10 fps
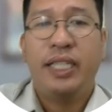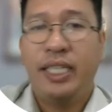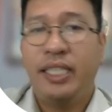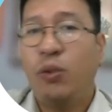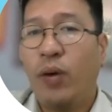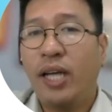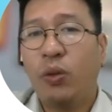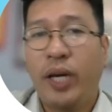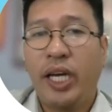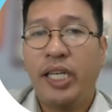In what
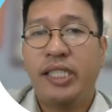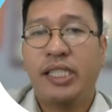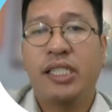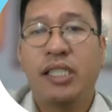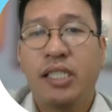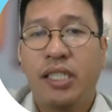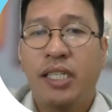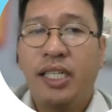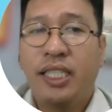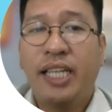ways
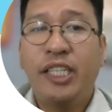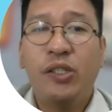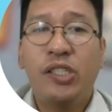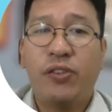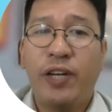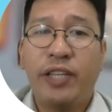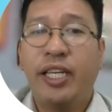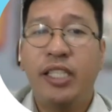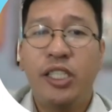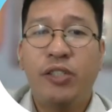can you
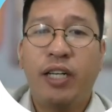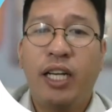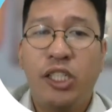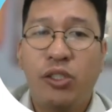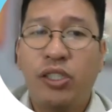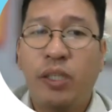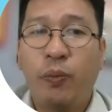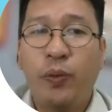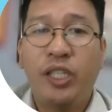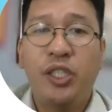strengthen your relationship
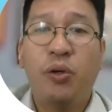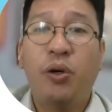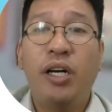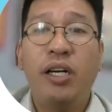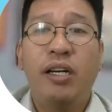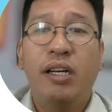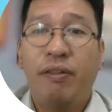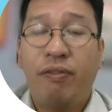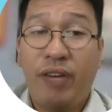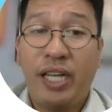with your
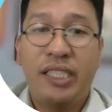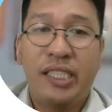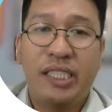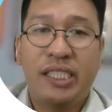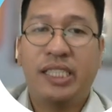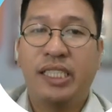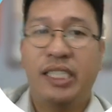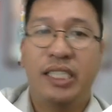friends?